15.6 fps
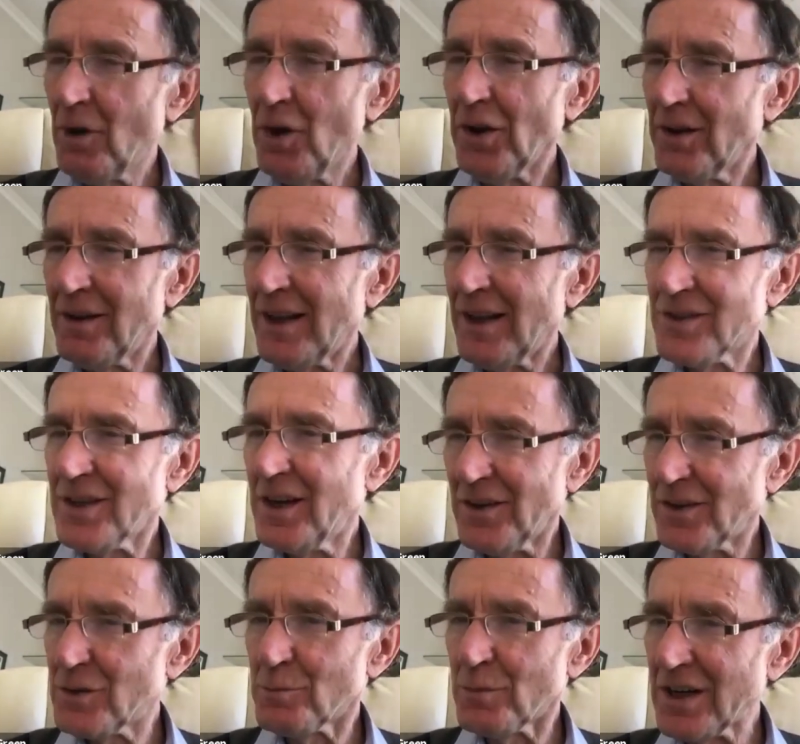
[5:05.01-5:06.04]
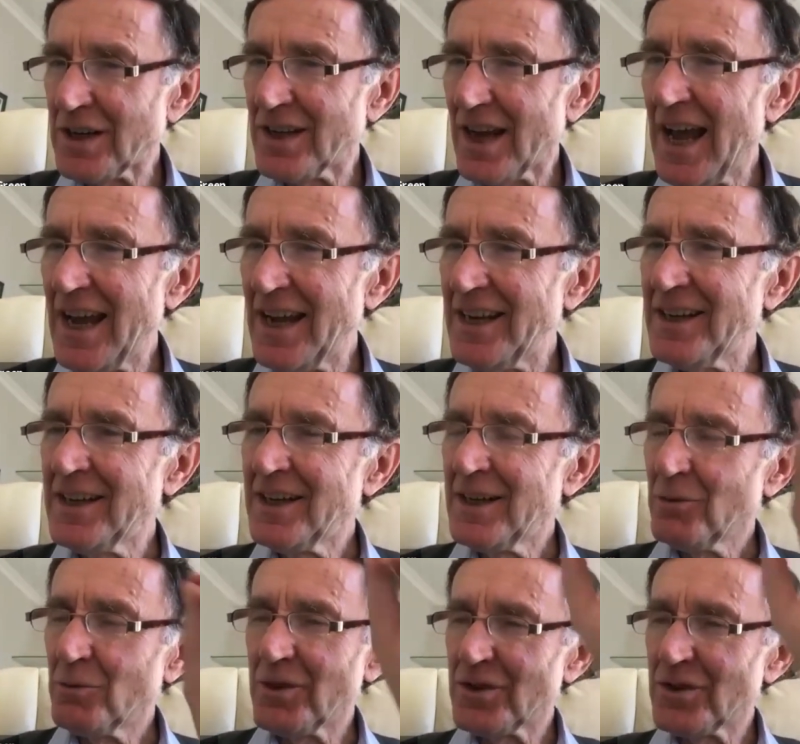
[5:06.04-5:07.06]
on a, let's say on a spring day
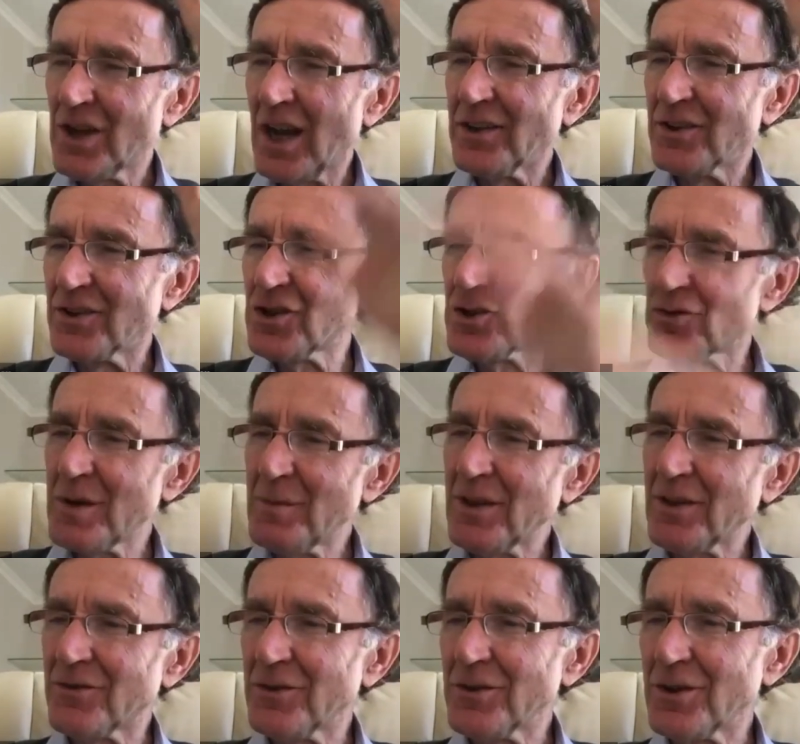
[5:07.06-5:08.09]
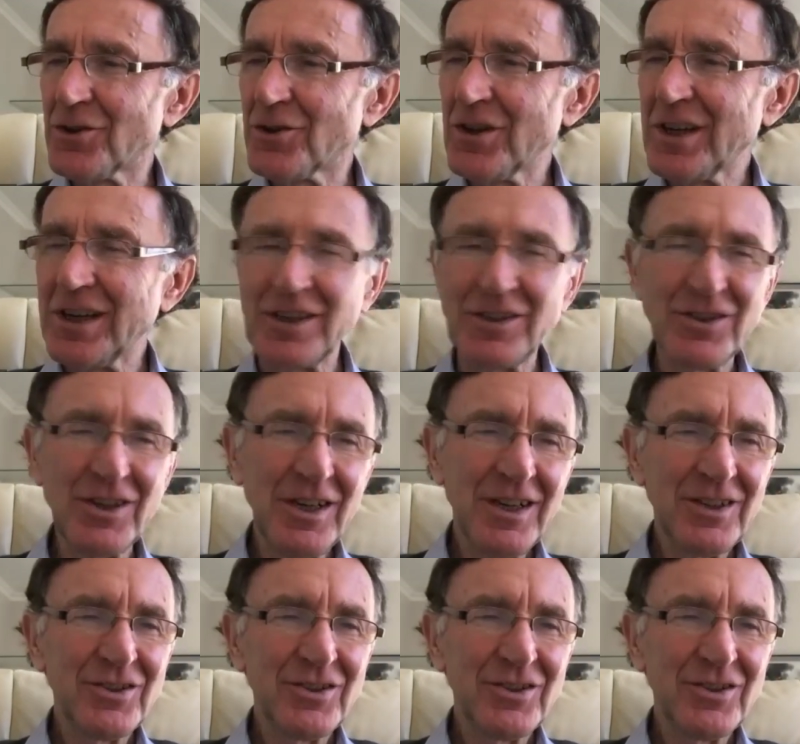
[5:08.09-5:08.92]
with the sun streaming through the trees.